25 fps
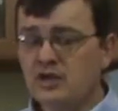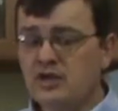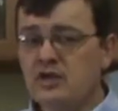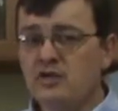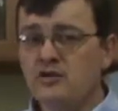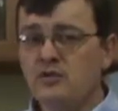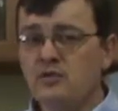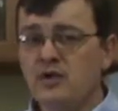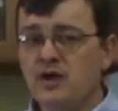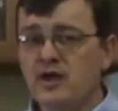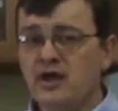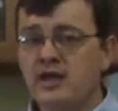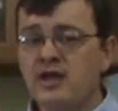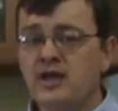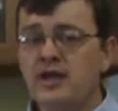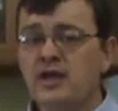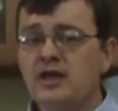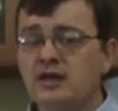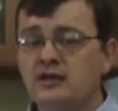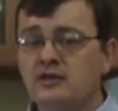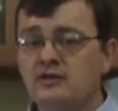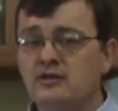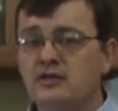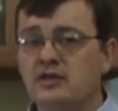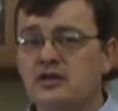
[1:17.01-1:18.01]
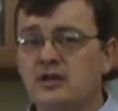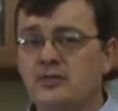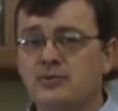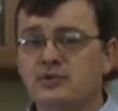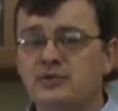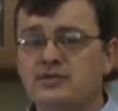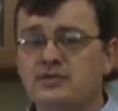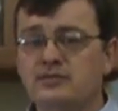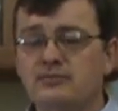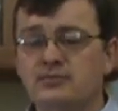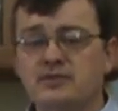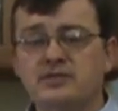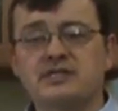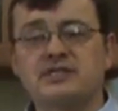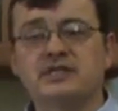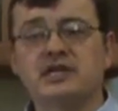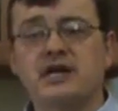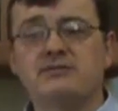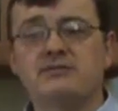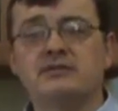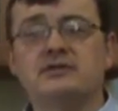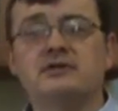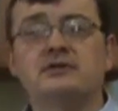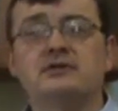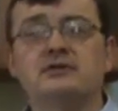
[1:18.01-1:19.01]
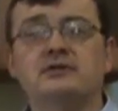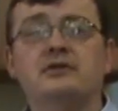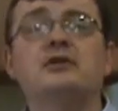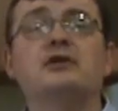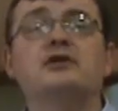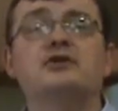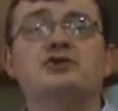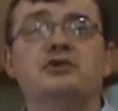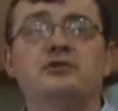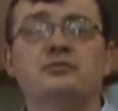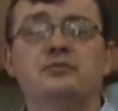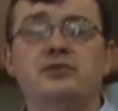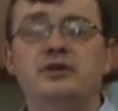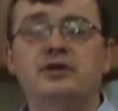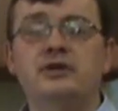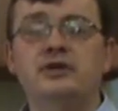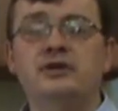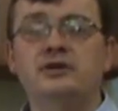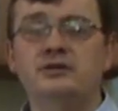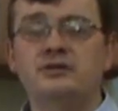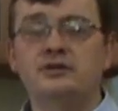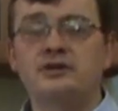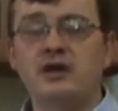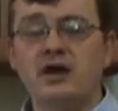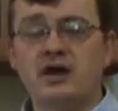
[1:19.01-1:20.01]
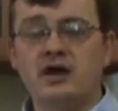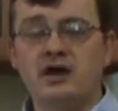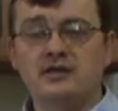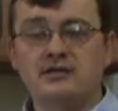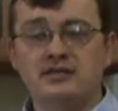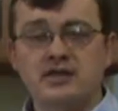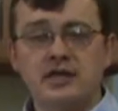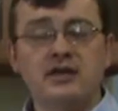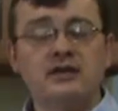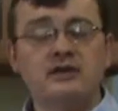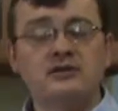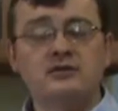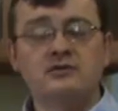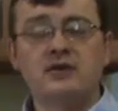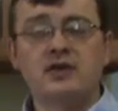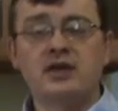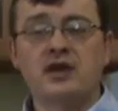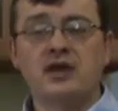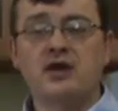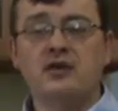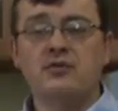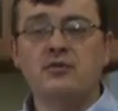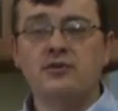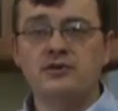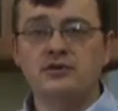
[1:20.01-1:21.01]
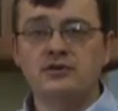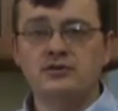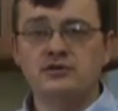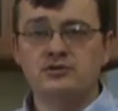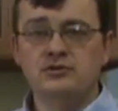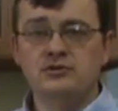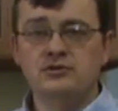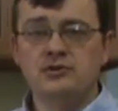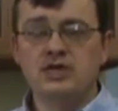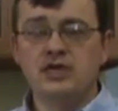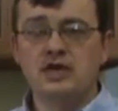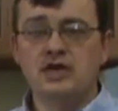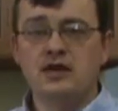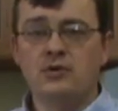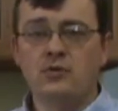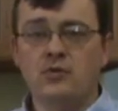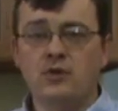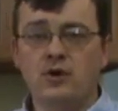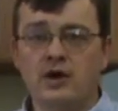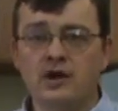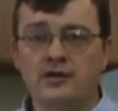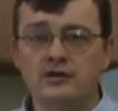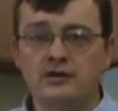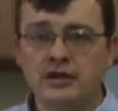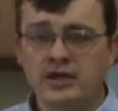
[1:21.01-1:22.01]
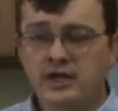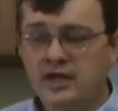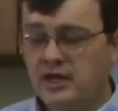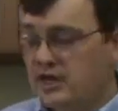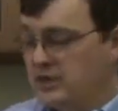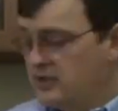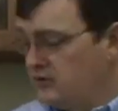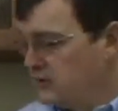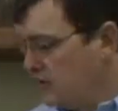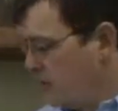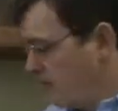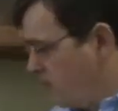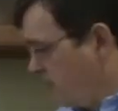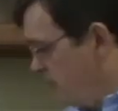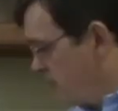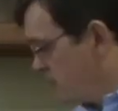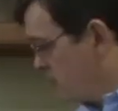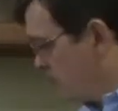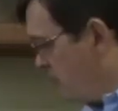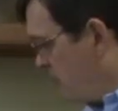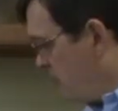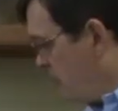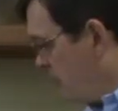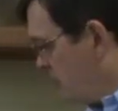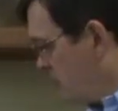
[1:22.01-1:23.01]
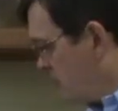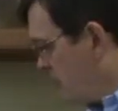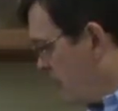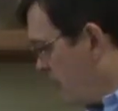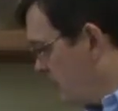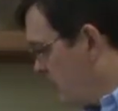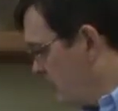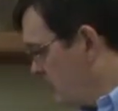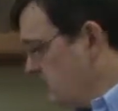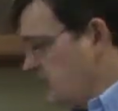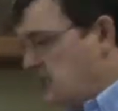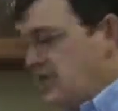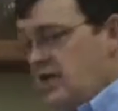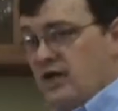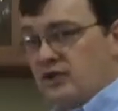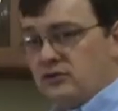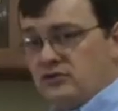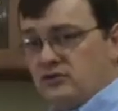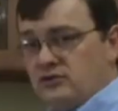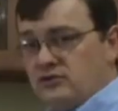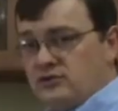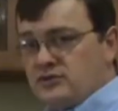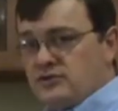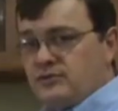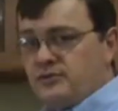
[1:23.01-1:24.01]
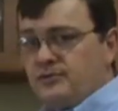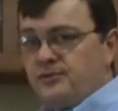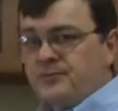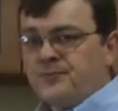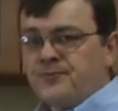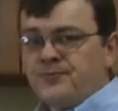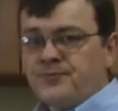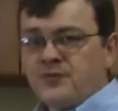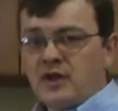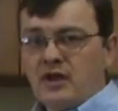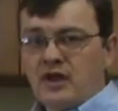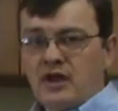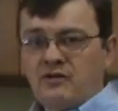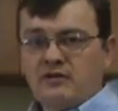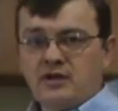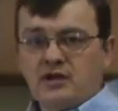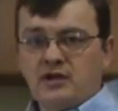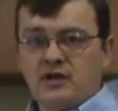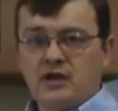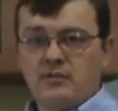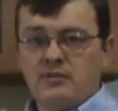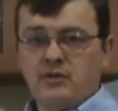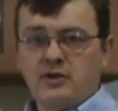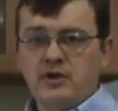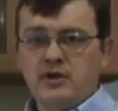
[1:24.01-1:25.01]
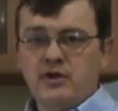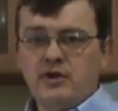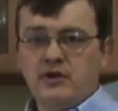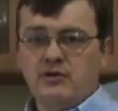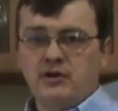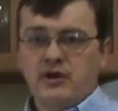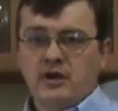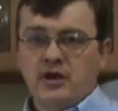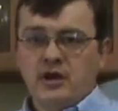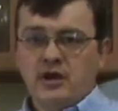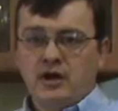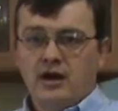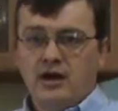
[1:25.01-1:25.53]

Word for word: Either way, there's a couple simple steps that, that should be uh, taken into account when you do decant wine. So first of all, let's talk about decanters. I've got a couple here.